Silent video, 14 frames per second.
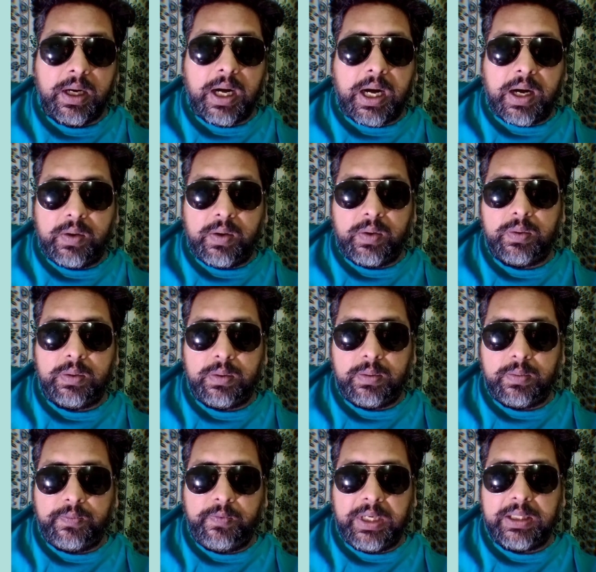how
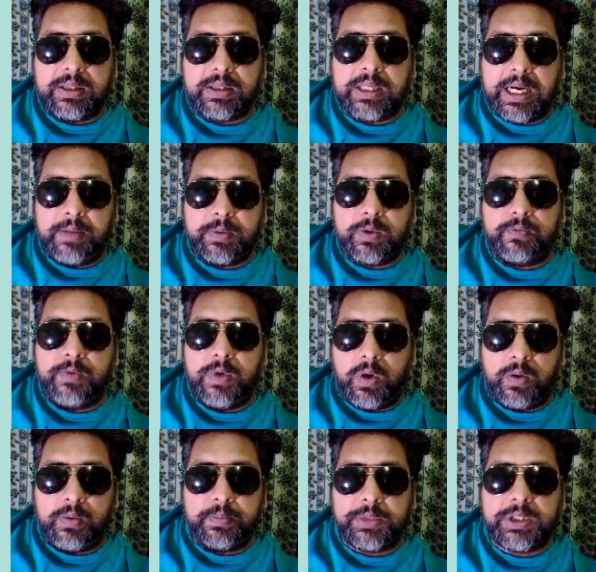various types of
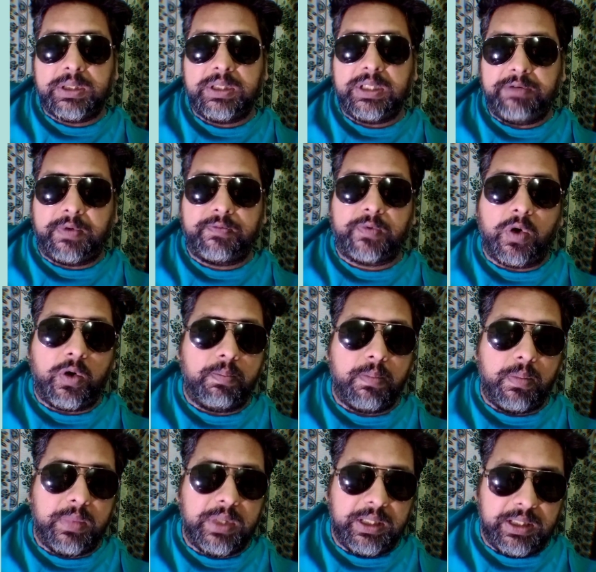norms differ from
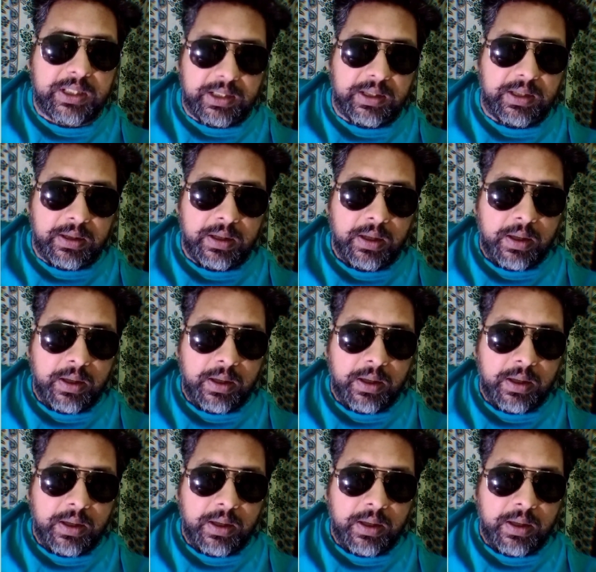each other.